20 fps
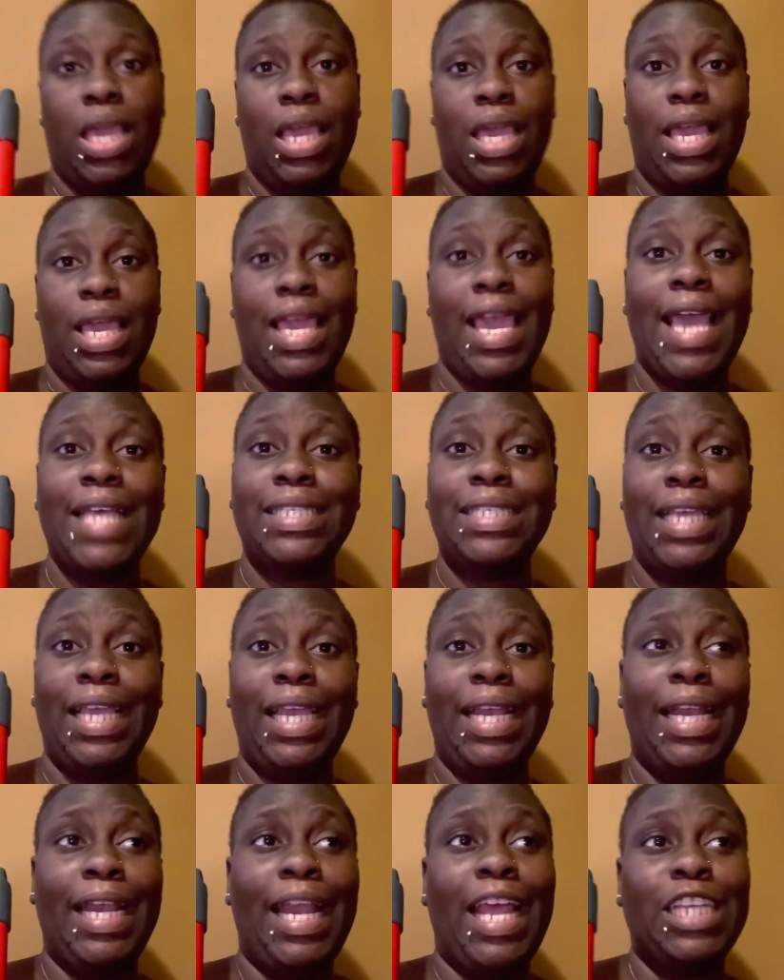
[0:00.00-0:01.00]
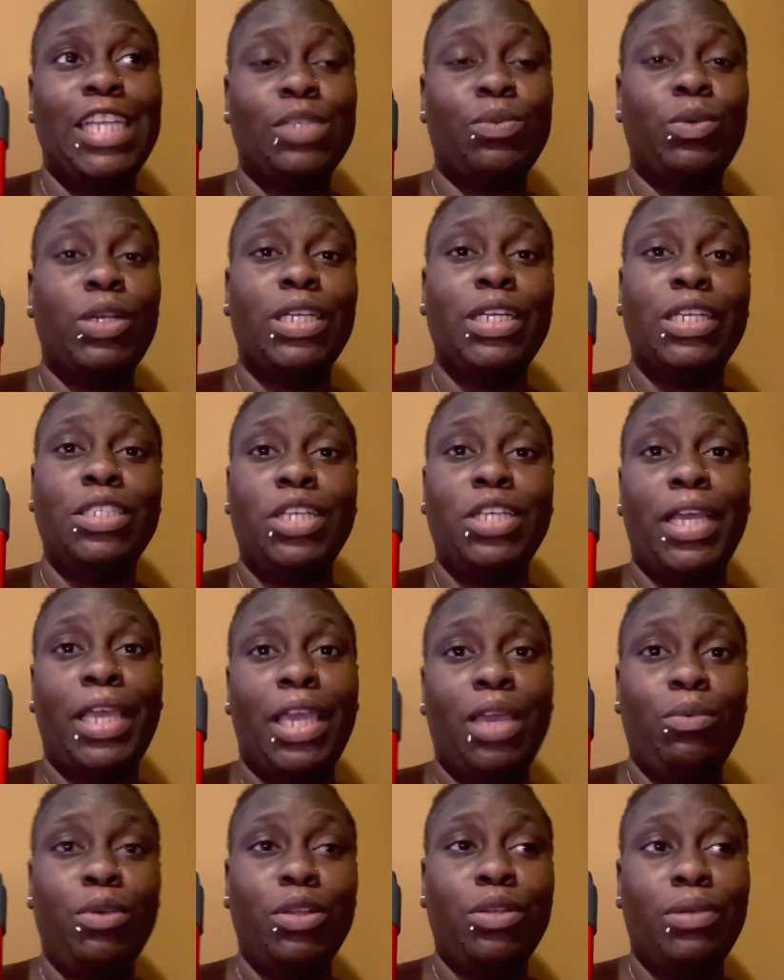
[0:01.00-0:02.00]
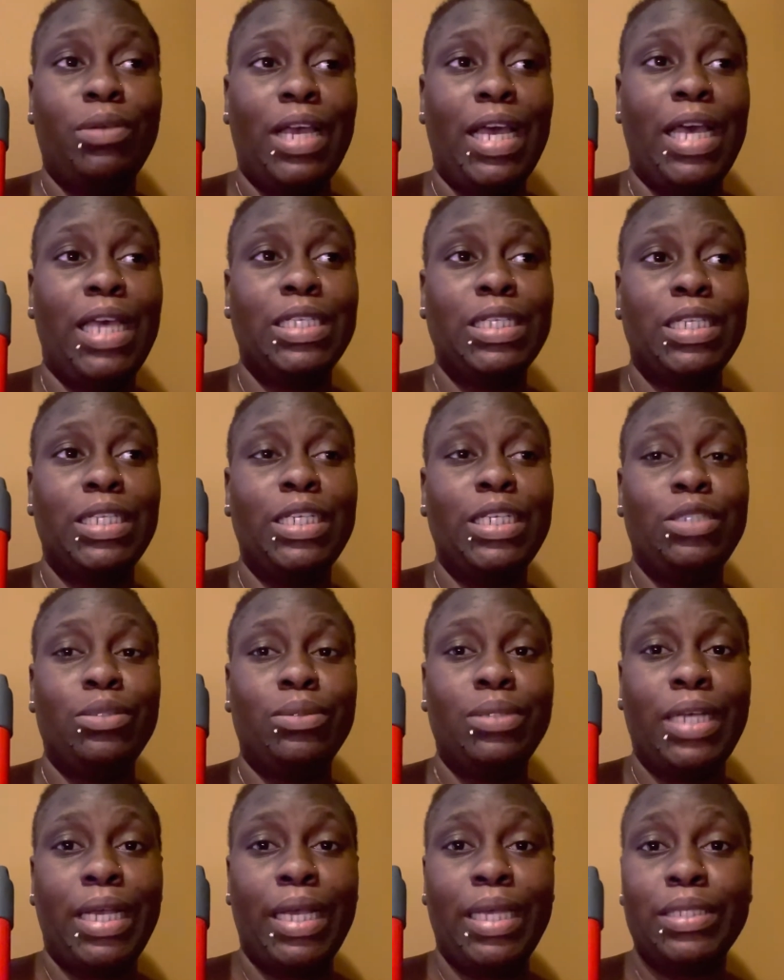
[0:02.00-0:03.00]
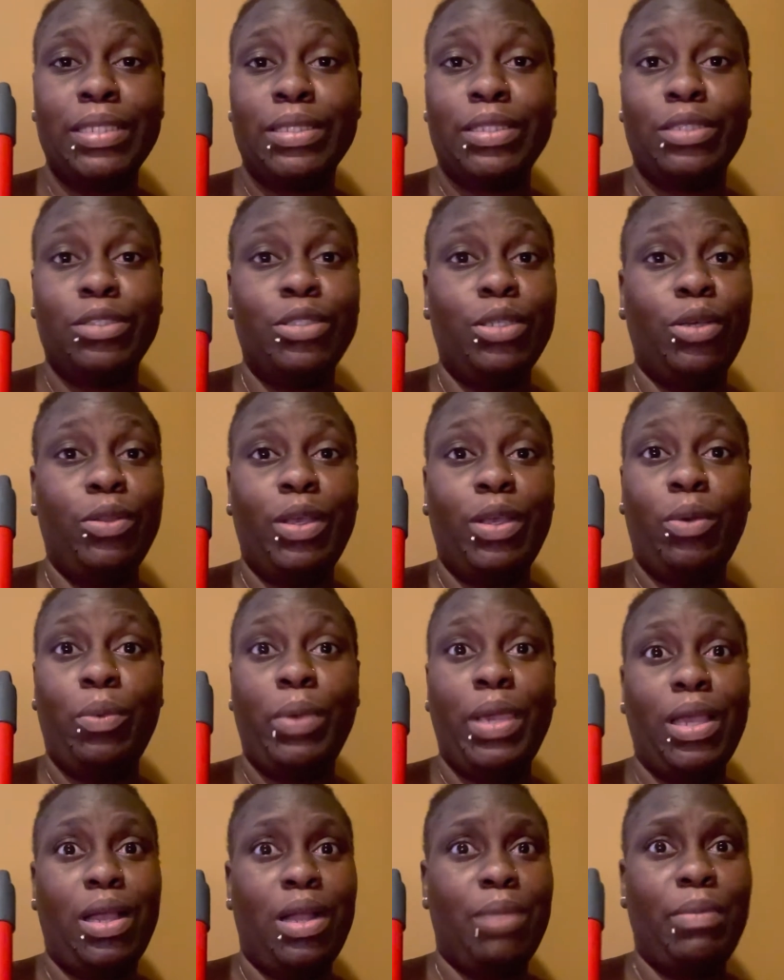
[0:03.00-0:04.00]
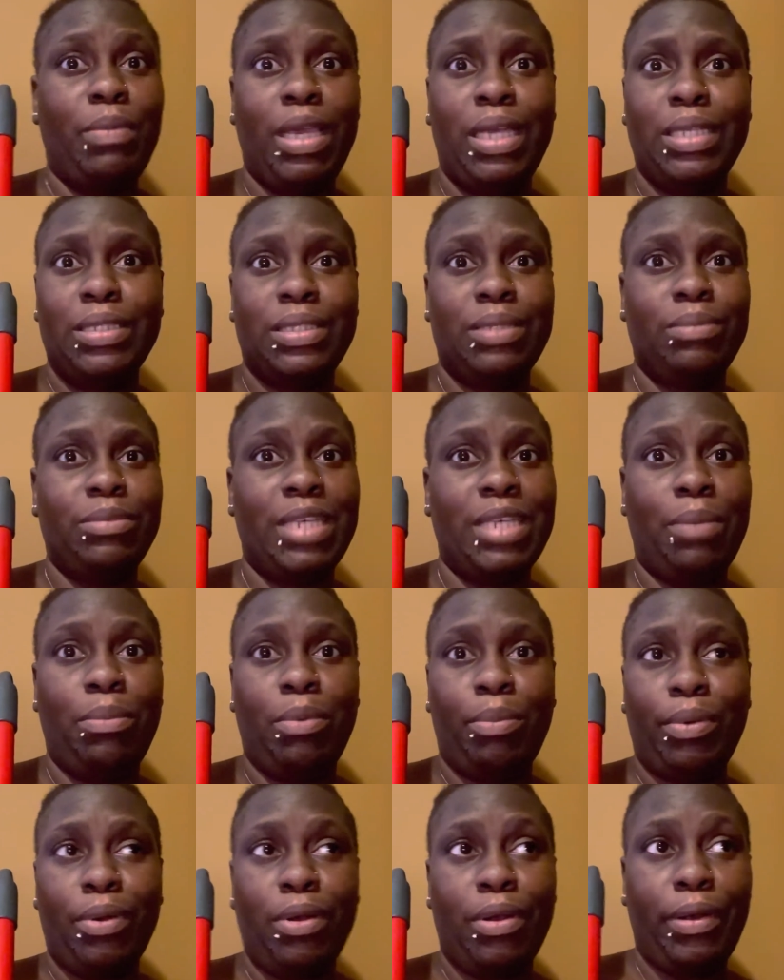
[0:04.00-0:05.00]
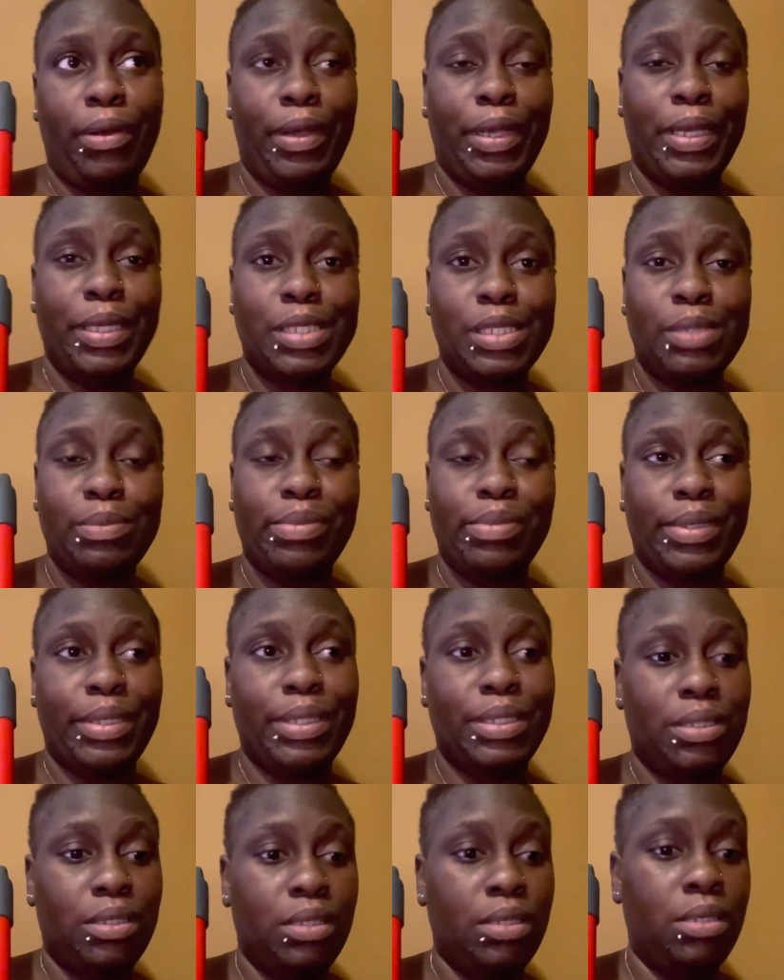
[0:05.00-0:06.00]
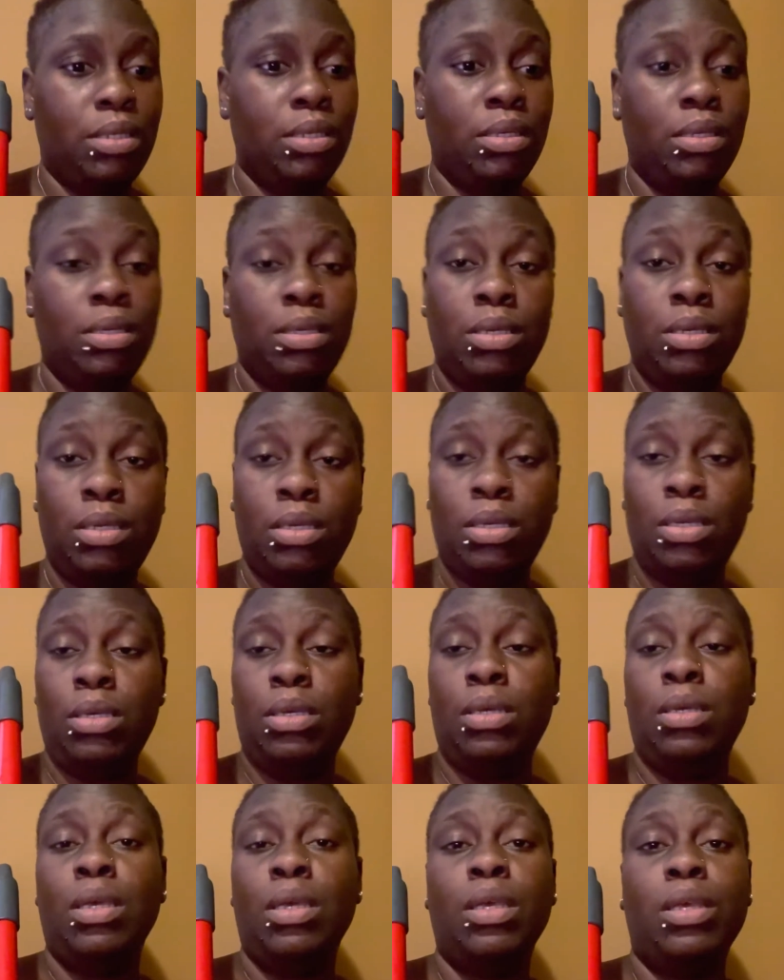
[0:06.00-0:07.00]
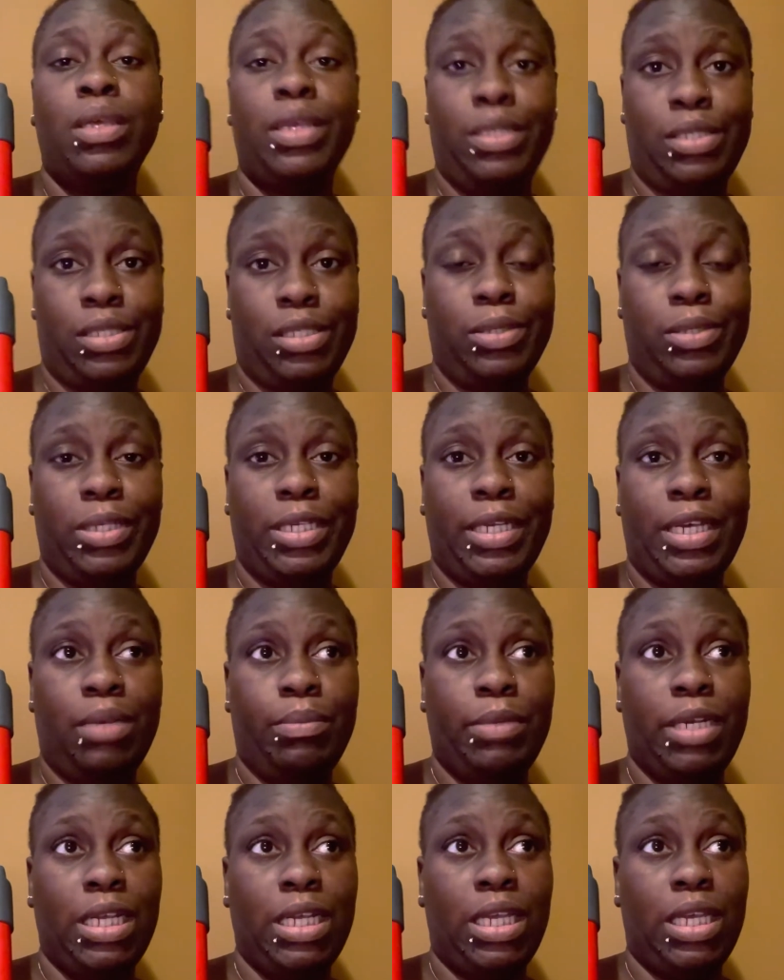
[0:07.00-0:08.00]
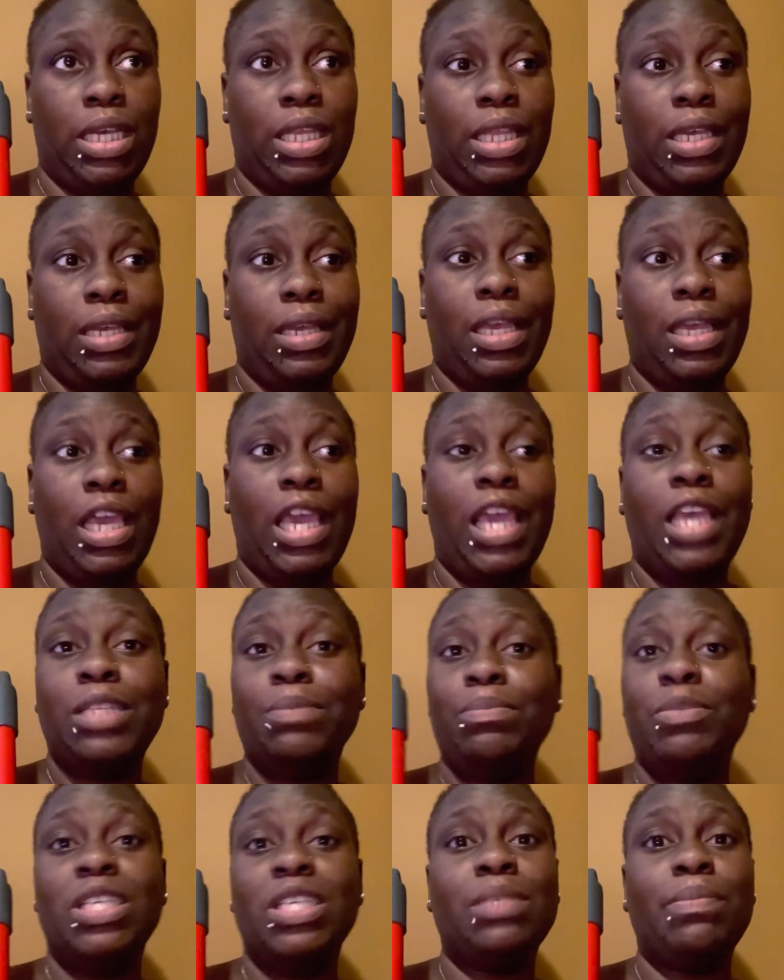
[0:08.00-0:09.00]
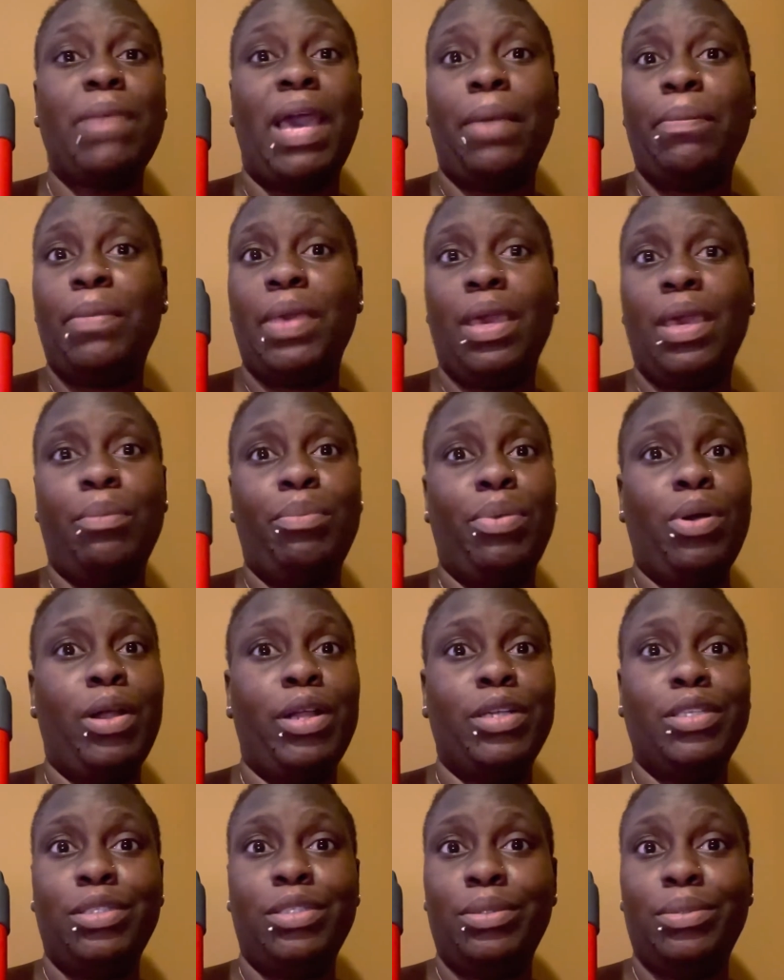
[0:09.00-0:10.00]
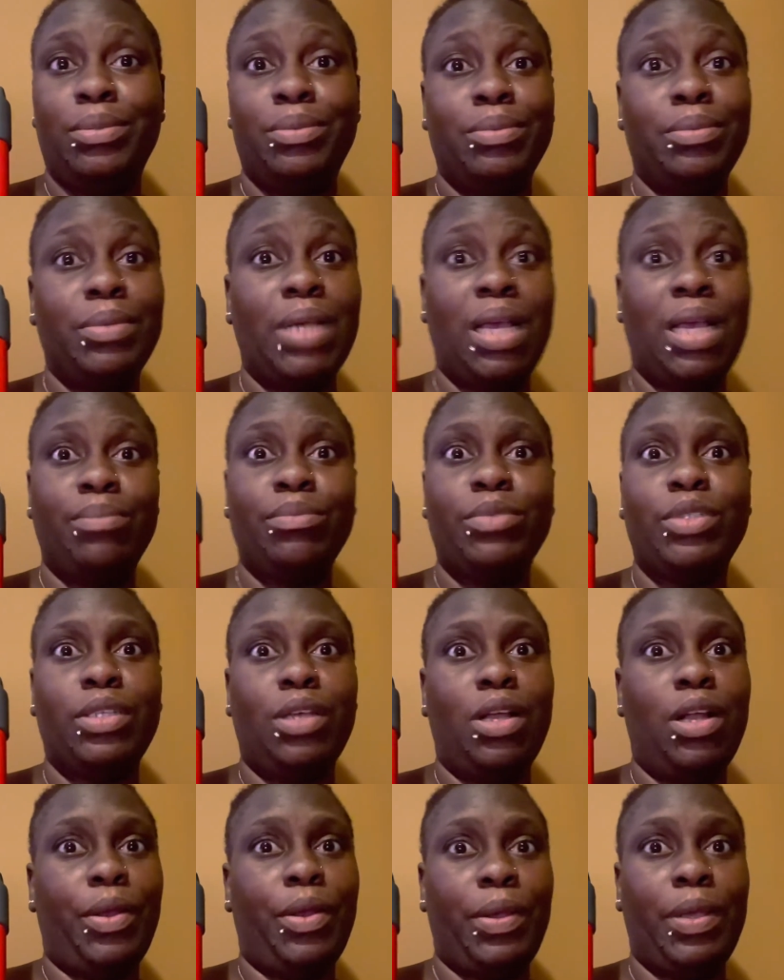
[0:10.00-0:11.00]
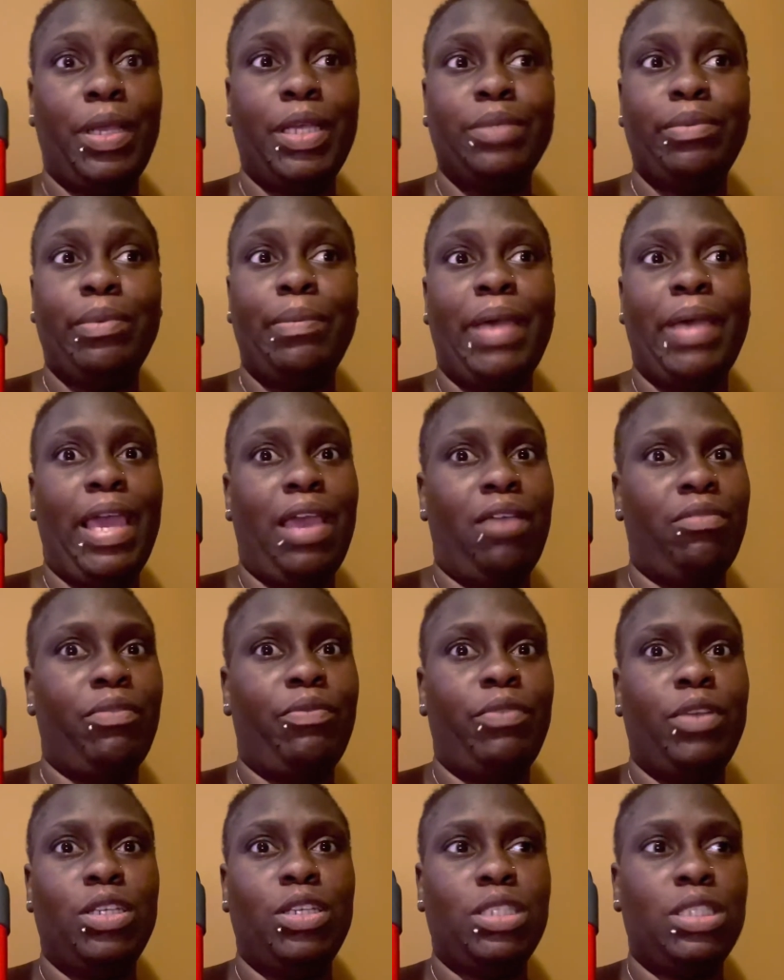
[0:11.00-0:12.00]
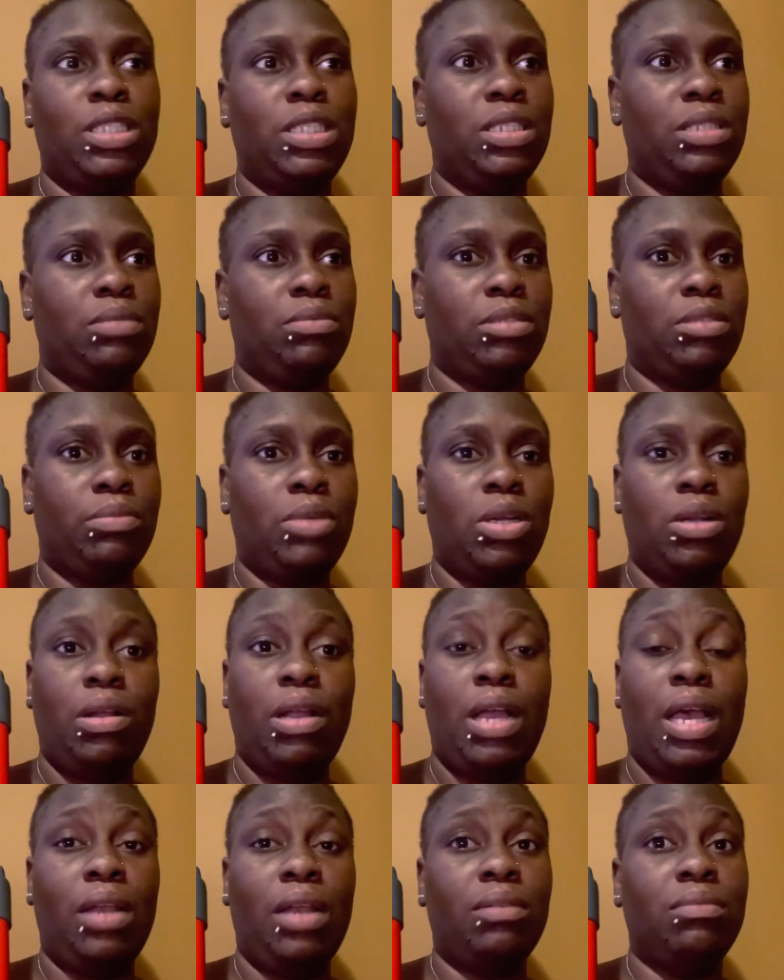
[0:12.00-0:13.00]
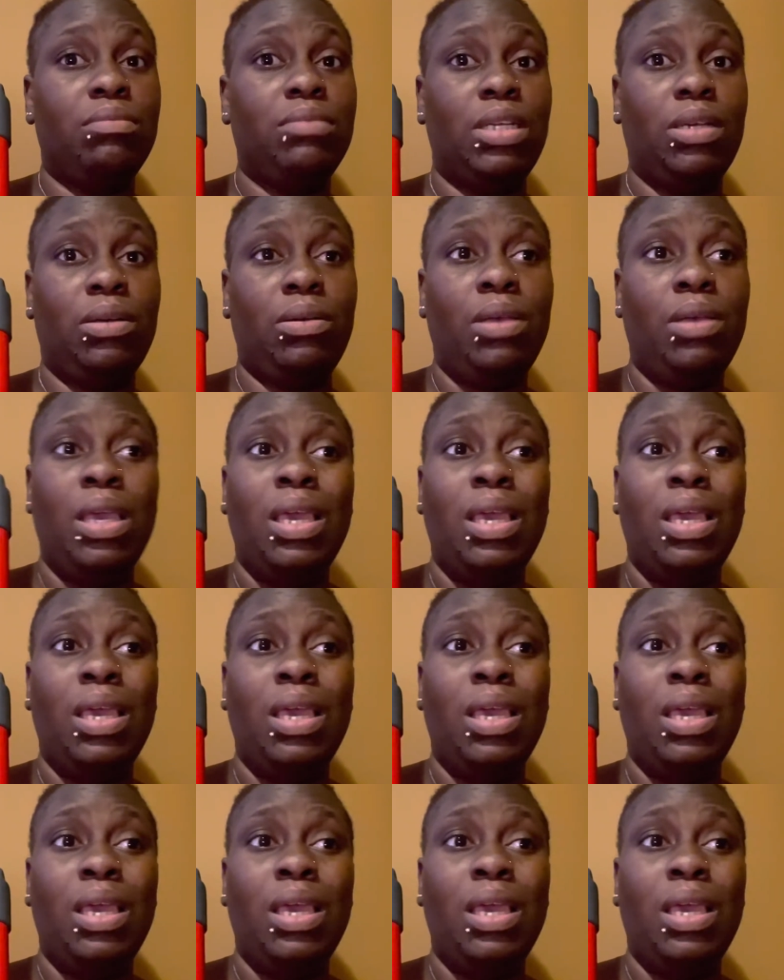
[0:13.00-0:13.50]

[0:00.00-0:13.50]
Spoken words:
it has an end, and I just wanted to check in with you guys, let you guys know that we are making some type of progress, but it's slowly coming together. And this might be a part two. I'm sorry, because we might have to finish cleaning up tomorrow. I don't know.